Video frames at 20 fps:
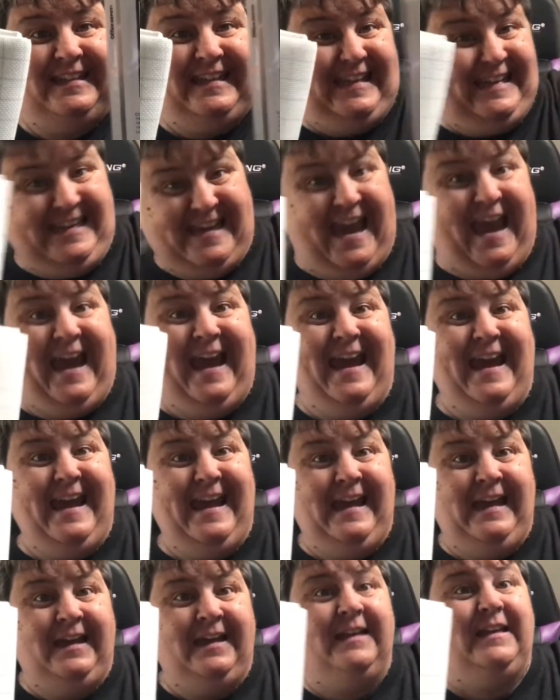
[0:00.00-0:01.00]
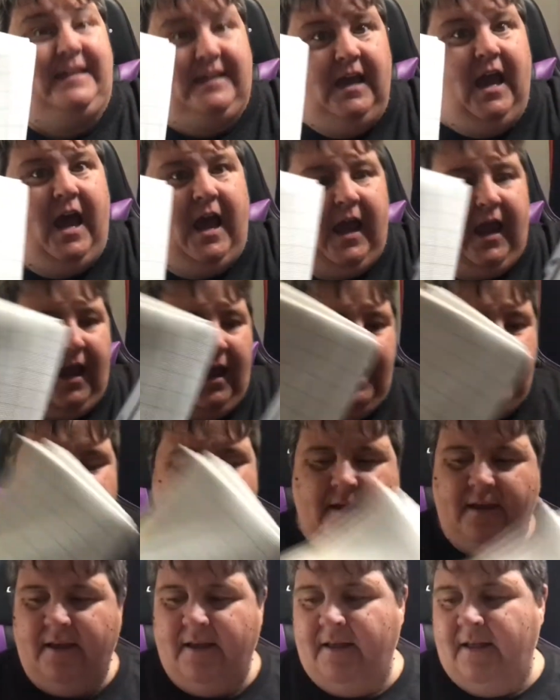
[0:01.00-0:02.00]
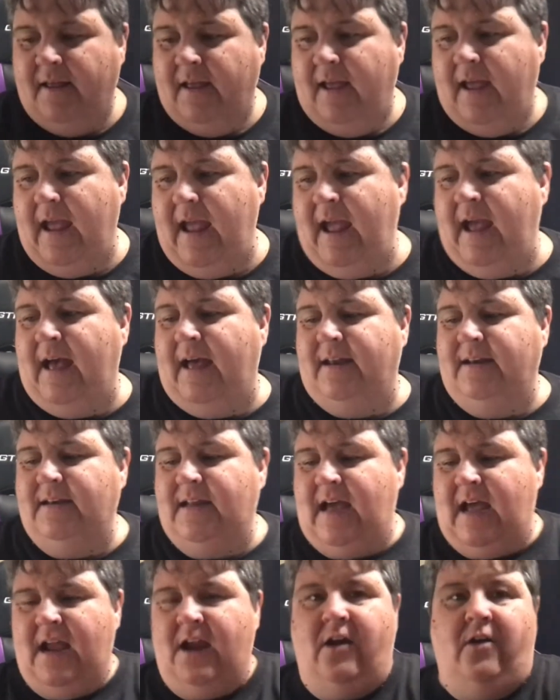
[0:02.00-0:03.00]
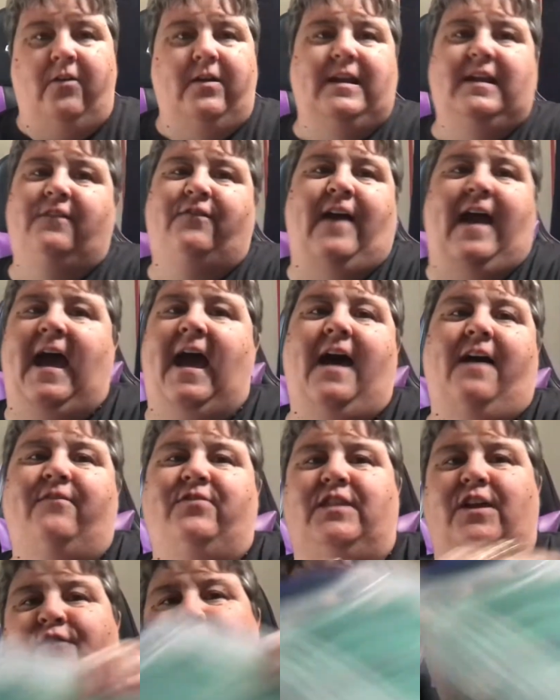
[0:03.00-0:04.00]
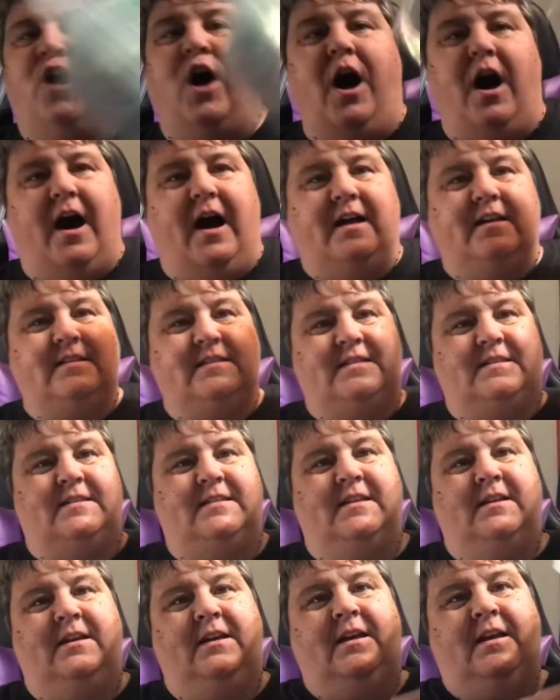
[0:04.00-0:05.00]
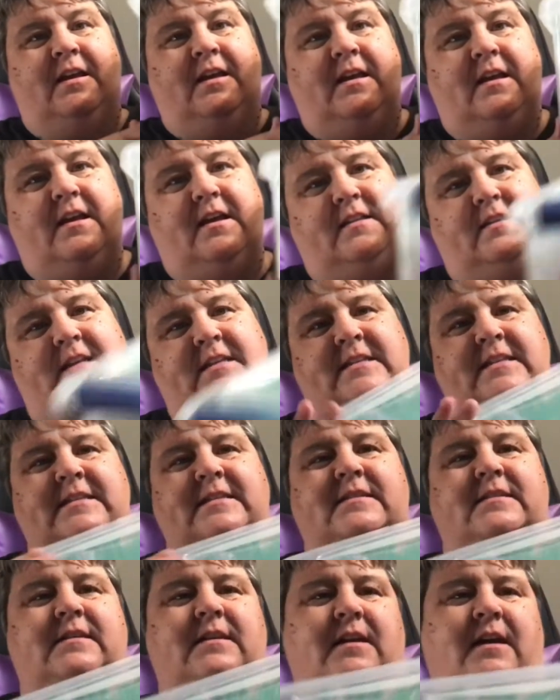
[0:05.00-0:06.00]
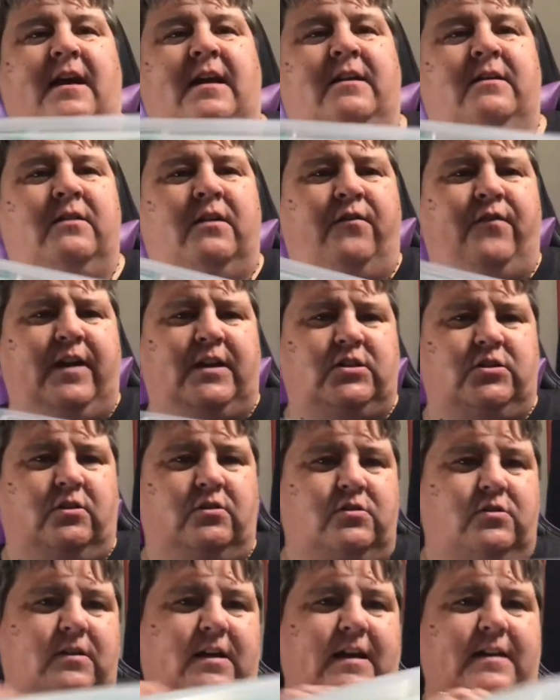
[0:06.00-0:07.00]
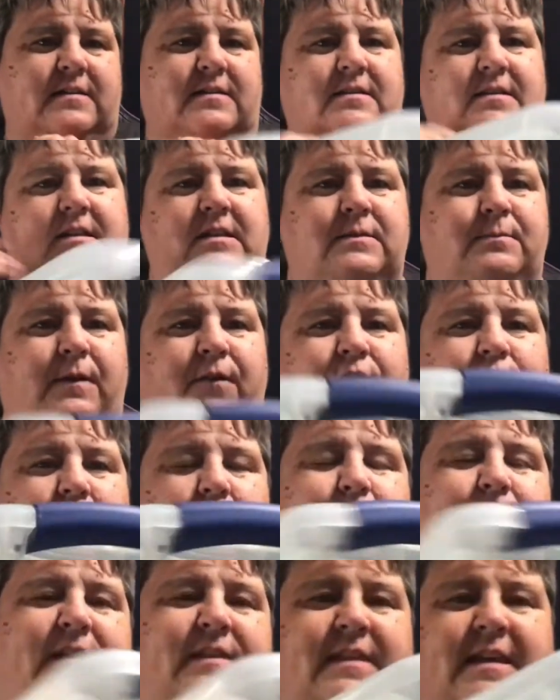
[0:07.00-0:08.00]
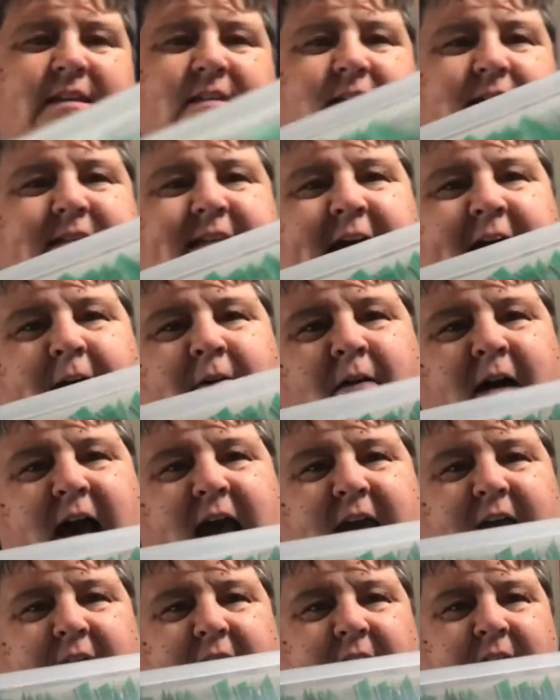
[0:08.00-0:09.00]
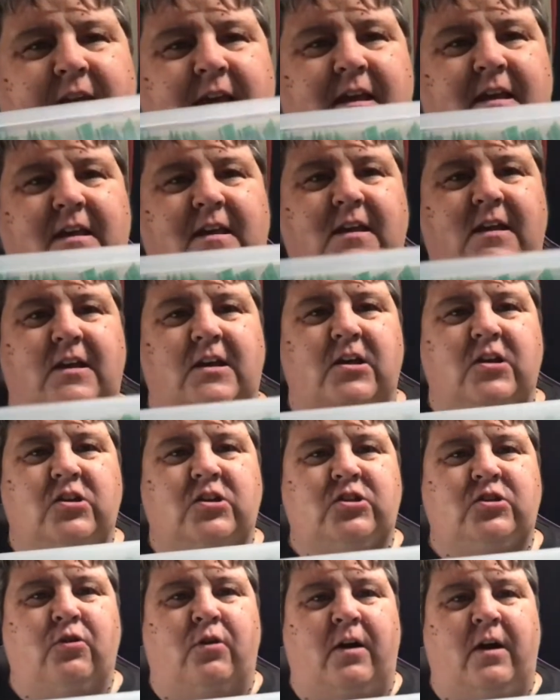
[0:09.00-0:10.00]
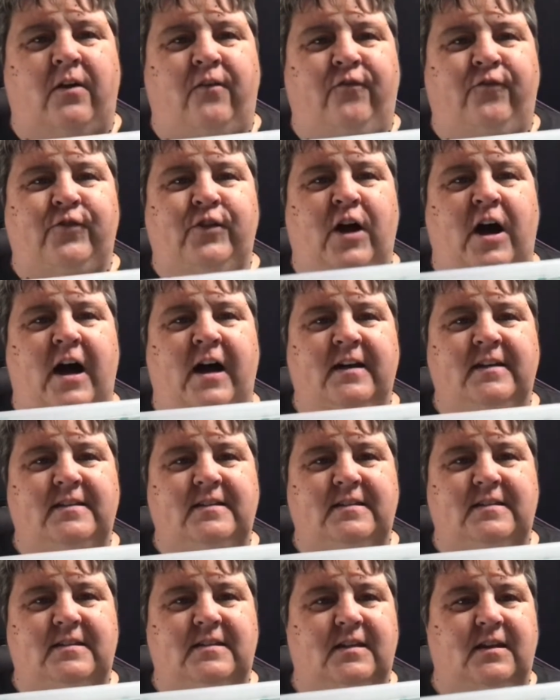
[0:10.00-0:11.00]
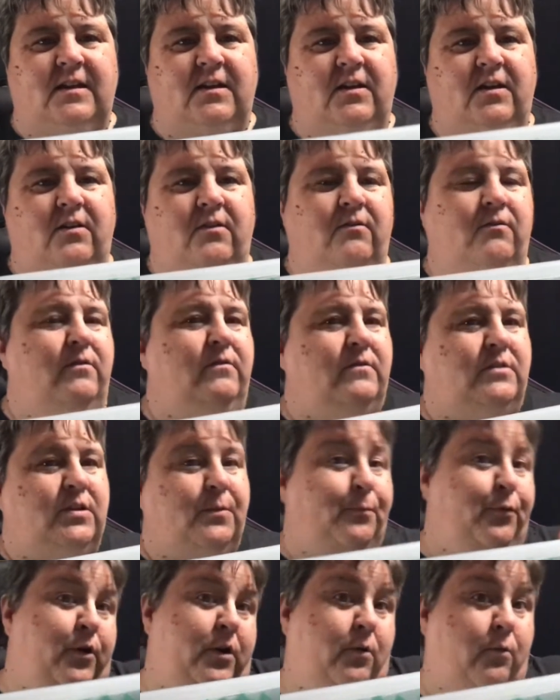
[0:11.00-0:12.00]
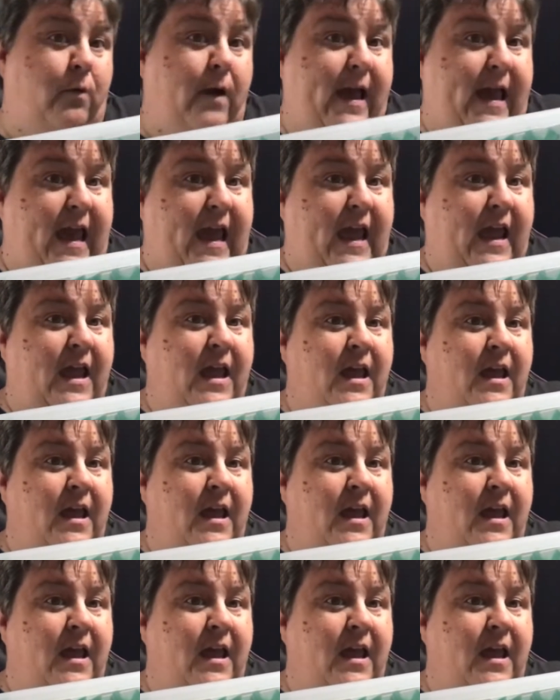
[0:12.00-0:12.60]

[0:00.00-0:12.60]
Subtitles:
Yay? Yay. And I already have the floss. This is, I don't know if I showed you guys this before, but this is how I store floss to put away.